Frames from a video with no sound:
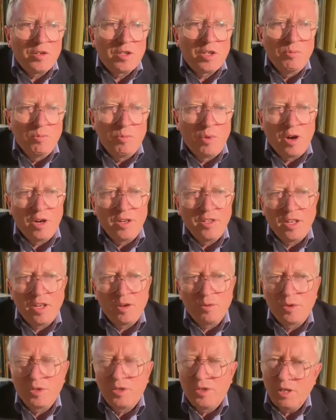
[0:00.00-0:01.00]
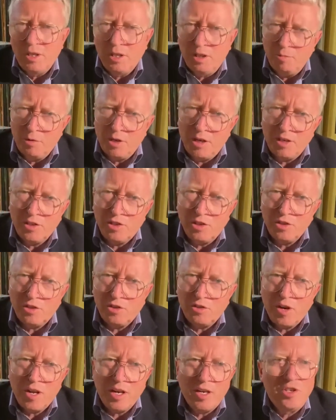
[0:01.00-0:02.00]
combine that with the elimination
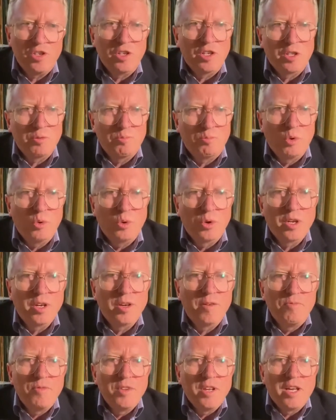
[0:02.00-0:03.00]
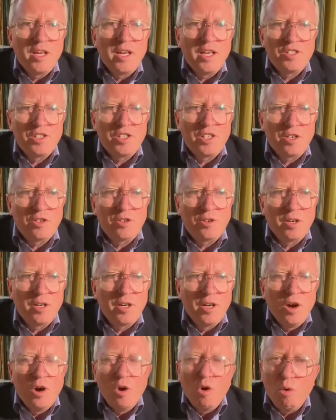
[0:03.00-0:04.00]
strategy at the border, etc.,